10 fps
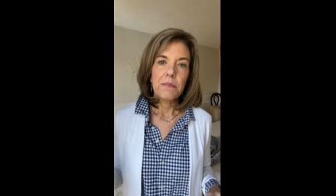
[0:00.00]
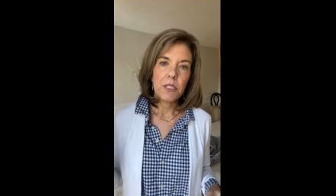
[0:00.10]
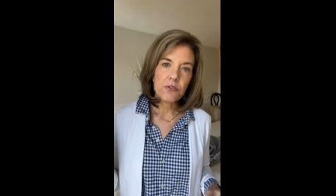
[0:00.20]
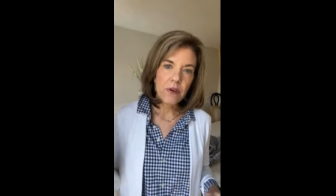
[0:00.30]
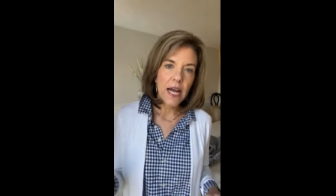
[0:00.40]

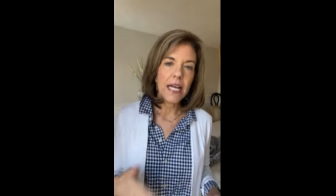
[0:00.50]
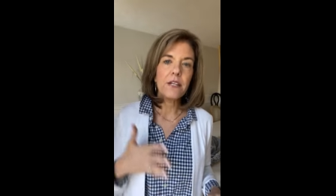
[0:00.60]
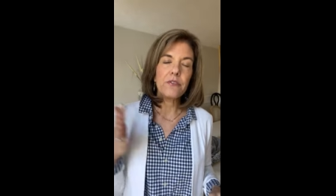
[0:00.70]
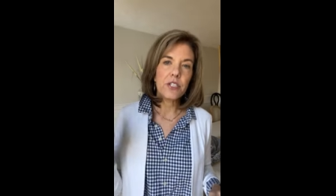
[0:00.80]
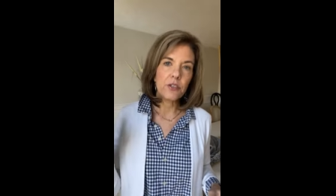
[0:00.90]
but try
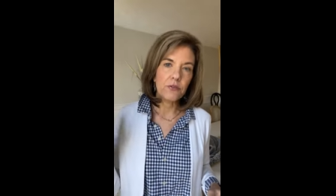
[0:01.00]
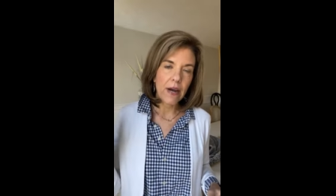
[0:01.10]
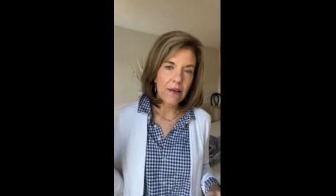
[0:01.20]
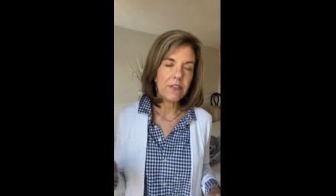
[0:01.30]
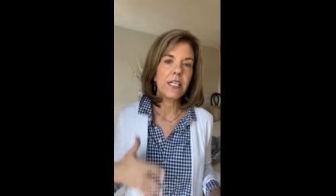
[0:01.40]
to, to
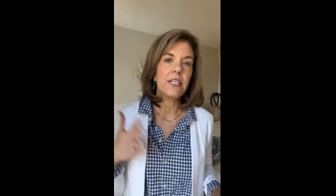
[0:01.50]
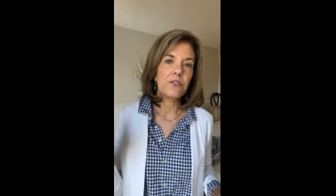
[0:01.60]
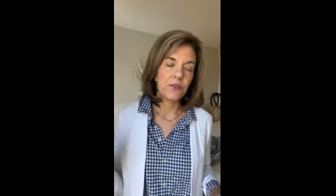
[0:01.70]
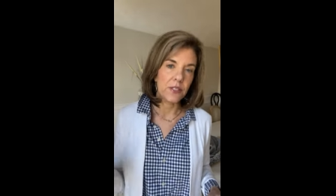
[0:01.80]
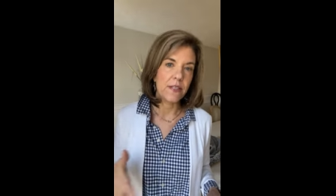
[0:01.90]
gravitate
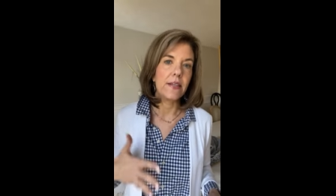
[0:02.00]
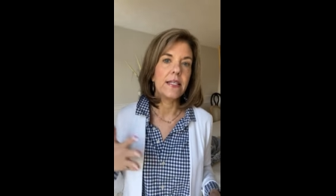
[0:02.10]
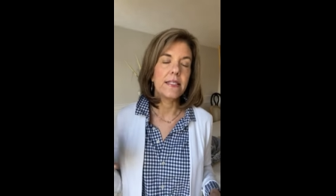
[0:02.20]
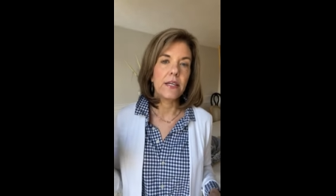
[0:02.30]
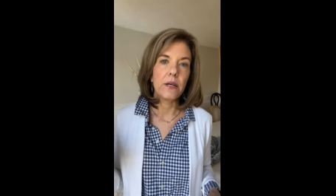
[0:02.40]
towards
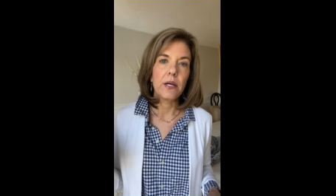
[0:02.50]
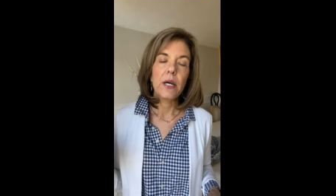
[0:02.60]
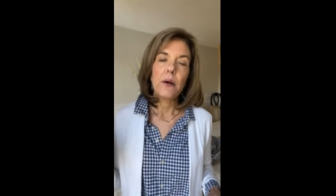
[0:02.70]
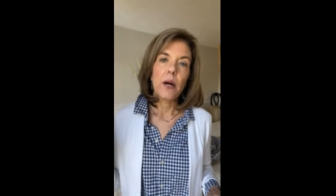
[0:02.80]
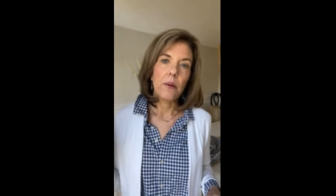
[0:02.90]
things that are
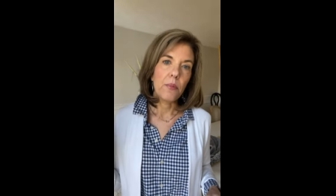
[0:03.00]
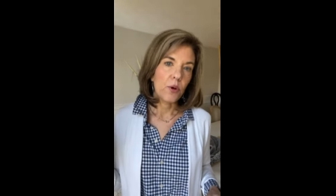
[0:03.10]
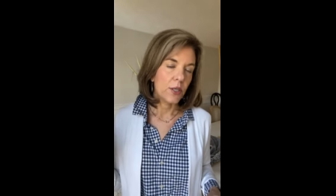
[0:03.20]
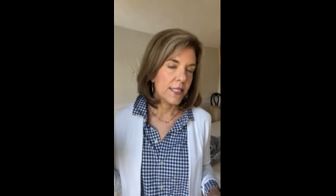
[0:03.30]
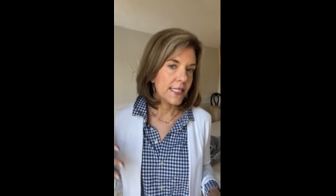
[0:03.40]
are
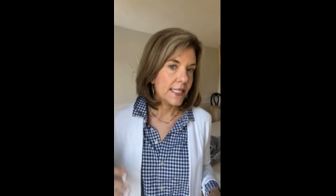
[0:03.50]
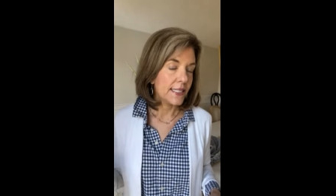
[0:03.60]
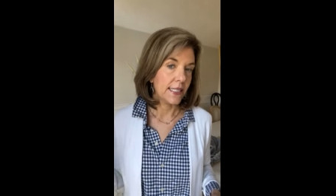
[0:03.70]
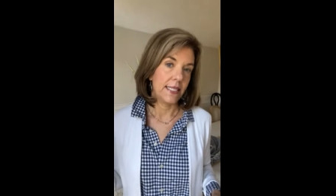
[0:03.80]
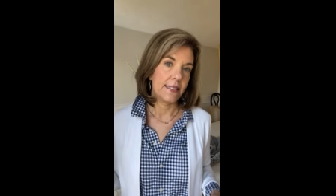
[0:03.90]
more
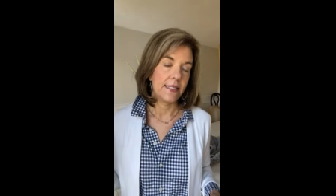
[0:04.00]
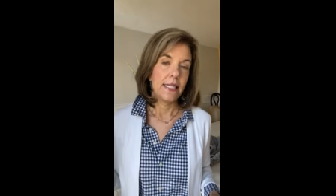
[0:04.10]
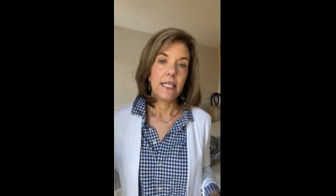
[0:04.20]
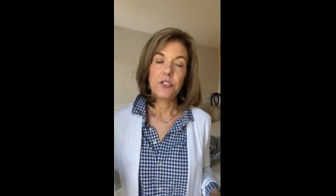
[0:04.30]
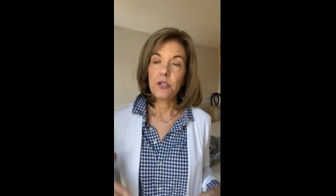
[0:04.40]
seasonless
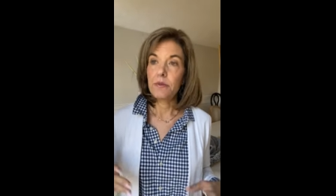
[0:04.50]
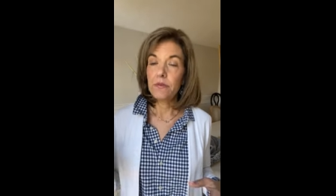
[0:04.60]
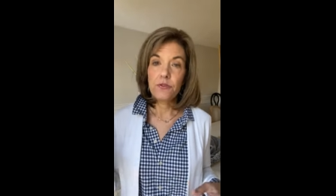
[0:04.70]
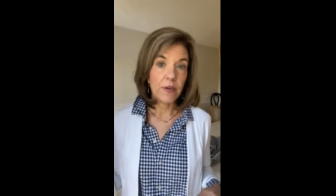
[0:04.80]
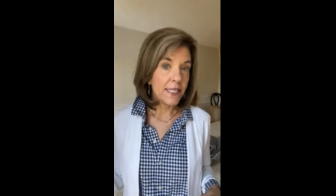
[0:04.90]
in terms
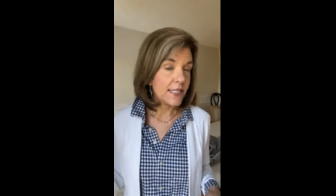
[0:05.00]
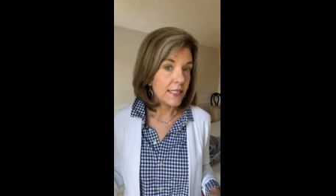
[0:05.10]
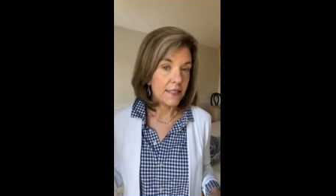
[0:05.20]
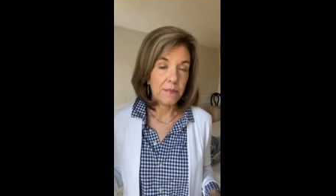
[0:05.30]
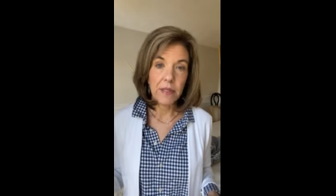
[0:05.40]
of
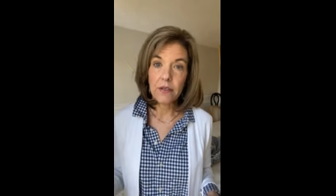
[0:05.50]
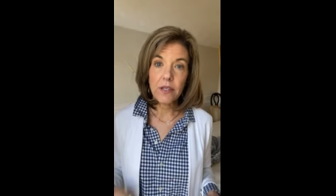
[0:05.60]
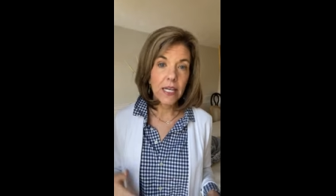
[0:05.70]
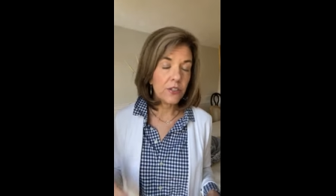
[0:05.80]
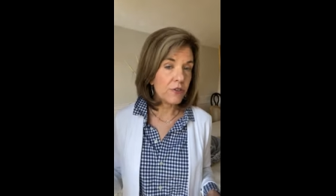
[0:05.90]
dresses. I mean, there are a
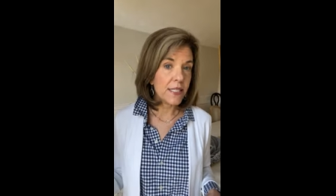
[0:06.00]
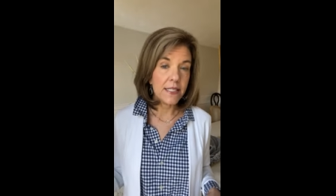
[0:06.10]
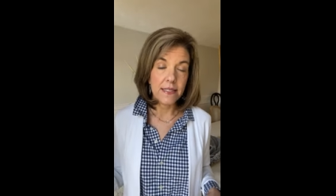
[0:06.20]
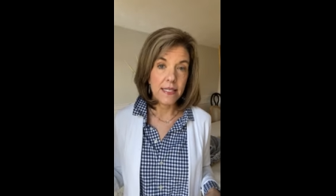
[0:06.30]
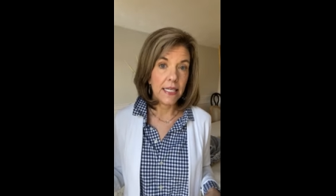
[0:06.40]
lot of
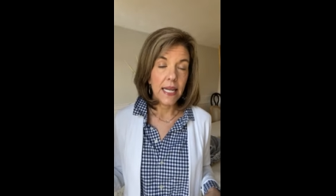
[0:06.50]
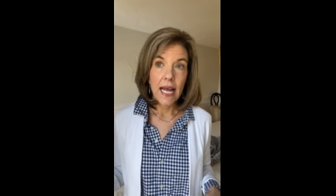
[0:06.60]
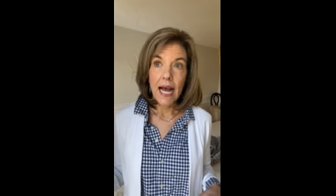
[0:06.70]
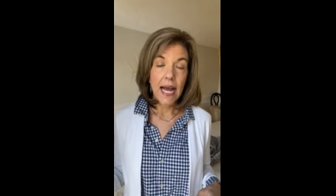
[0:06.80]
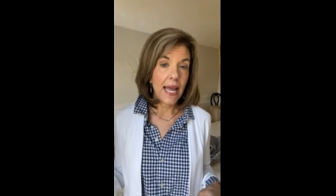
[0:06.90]
dresses that
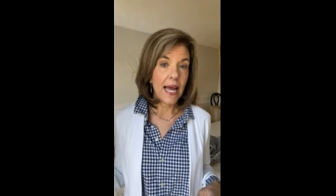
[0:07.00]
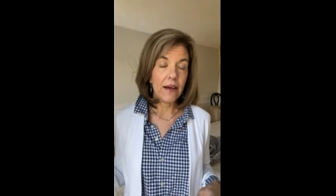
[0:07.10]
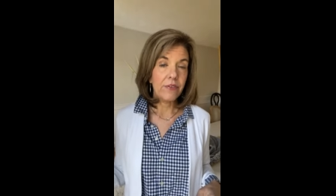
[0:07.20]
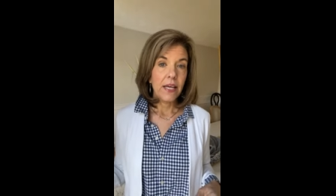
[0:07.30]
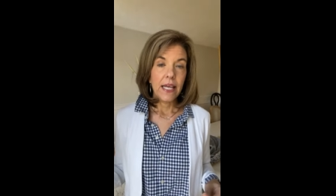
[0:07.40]
I
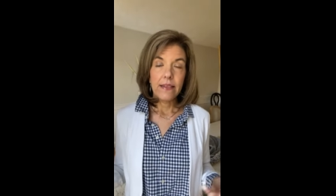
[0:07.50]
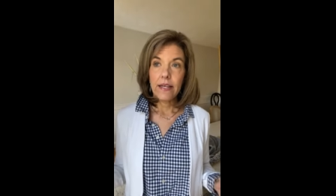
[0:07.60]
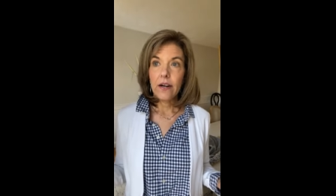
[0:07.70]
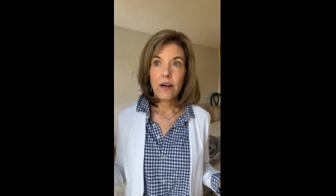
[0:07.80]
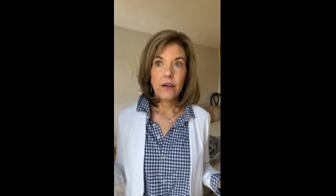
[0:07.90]
have
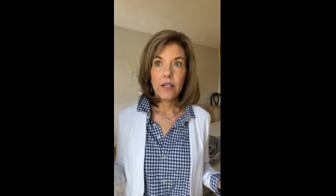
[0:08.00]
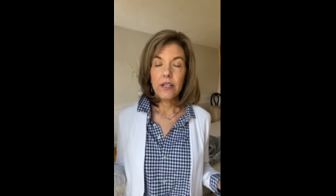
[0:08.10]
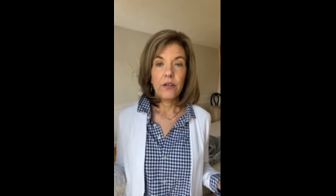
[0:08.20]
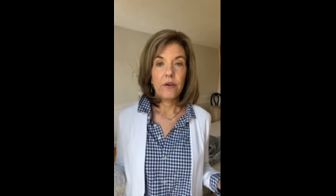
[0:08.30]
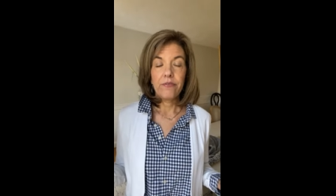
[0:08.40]
that are,
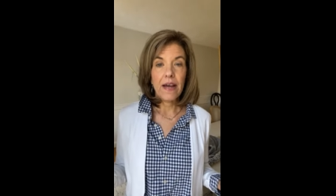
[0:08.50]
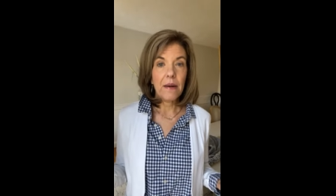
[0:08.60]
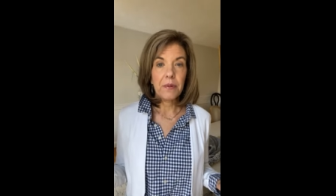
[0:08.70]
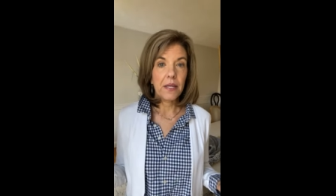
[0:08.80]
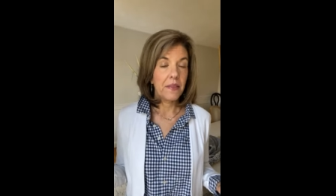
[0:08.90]
you know, a
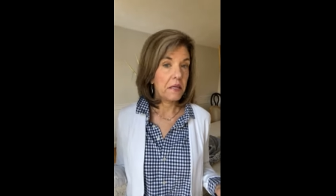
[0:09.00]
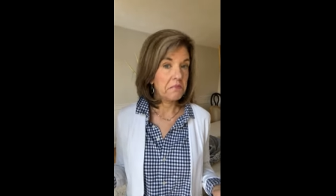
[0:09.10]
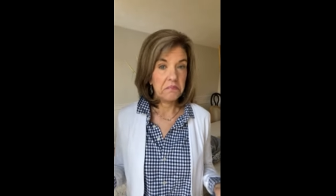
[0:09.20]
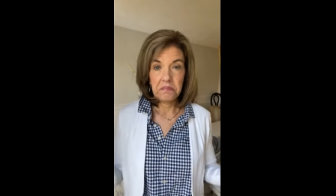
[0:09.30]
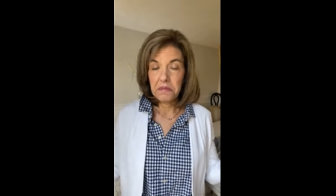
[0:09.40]
fabric
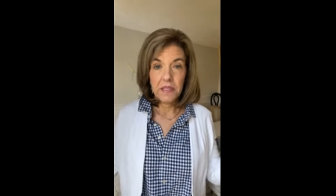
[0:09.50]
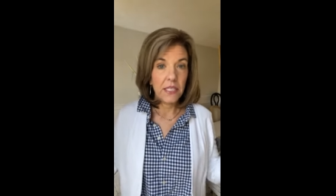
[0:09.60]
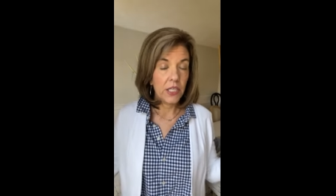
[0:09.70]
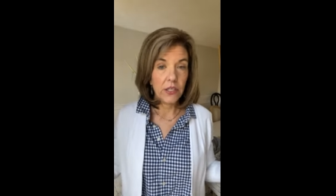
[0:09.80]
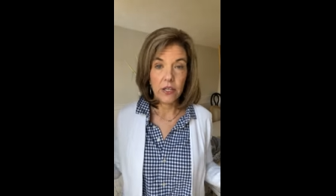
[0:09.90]
that
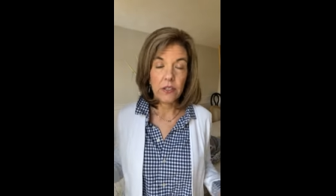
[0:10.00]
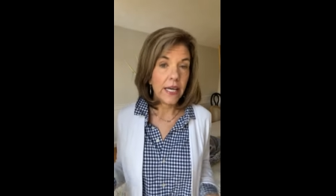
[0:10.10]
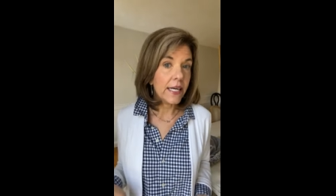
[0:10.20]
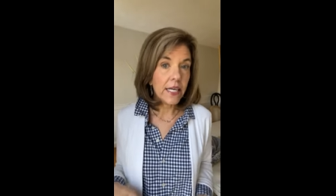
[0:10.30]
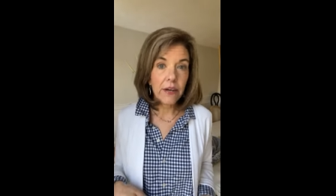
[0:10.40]
they're
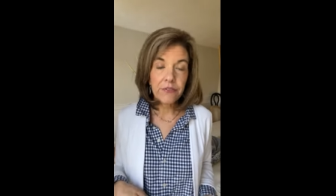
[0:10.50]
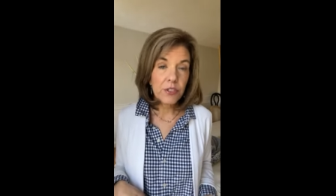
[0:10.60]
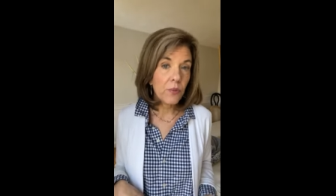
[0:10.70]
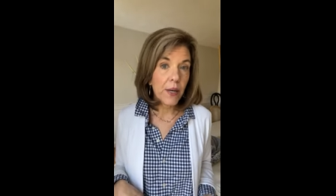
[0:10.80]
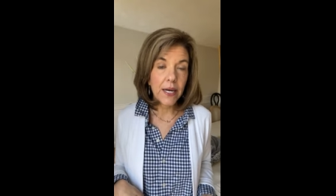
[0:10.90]
light enough
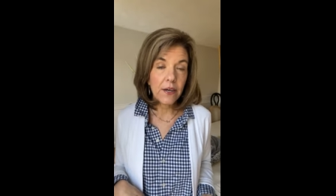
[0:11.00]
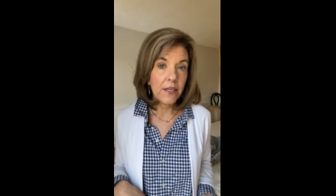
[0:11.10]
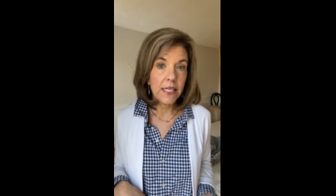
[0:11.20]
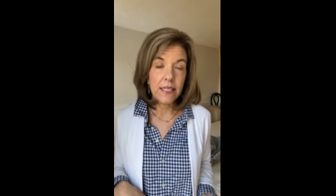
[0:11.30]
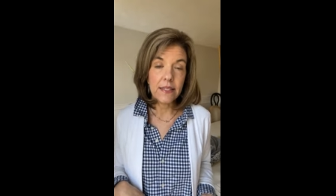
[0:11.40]
to
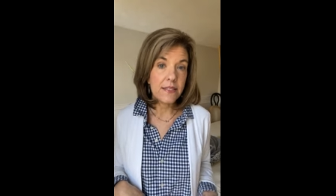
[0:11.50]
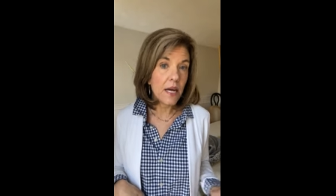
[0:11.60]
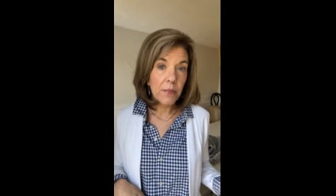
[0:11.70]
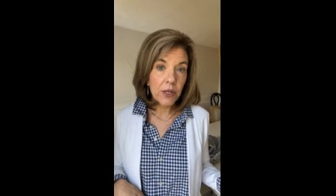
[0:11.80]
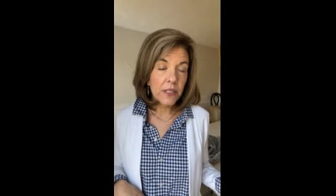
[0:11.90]
wear in the
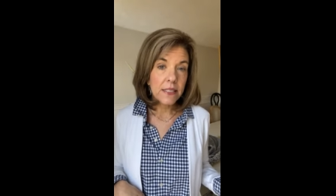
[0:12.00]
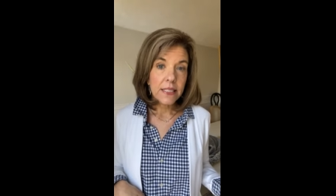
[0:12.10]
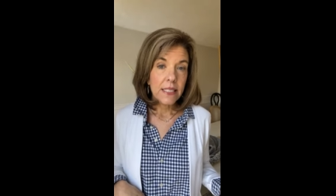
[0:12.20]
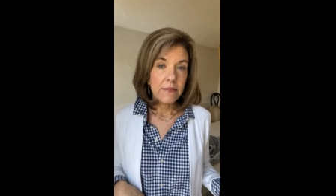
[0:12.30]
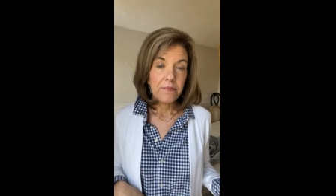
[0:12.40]
summer
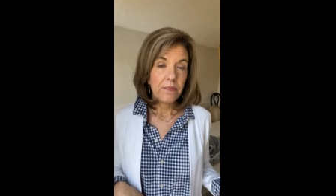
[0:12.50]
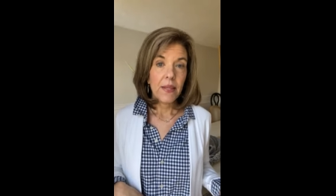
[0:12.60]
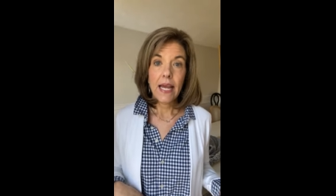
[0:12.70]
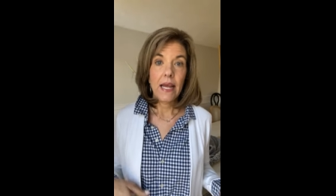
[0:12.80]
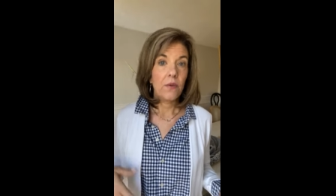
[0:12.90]

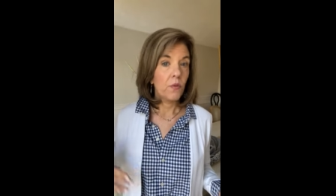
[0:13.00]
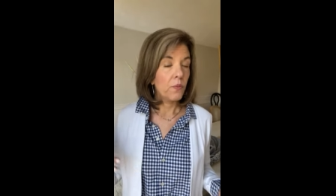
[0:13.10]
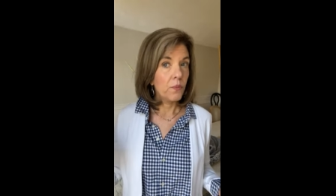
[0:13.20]
and